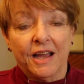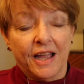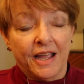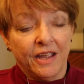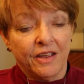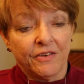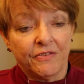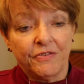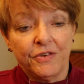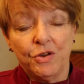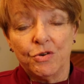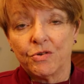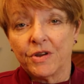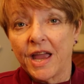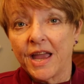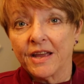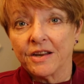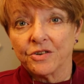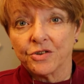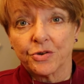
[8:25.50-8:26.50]
If you
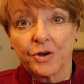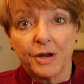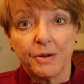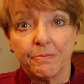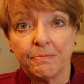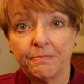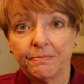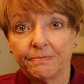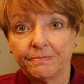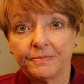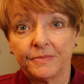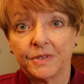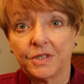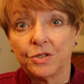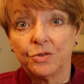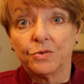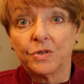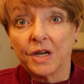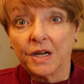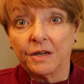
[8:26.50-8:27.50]
can
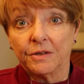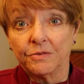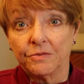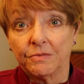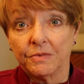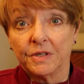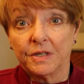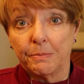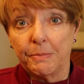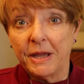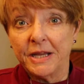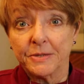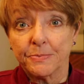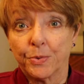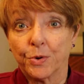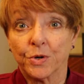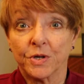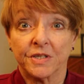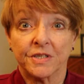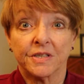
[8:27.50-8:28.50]
do the
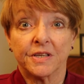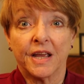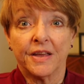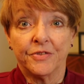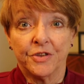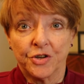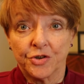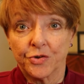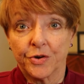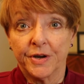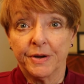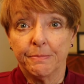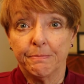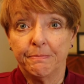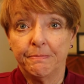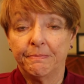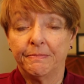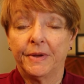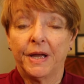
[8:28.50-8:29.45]
baseboards and the trim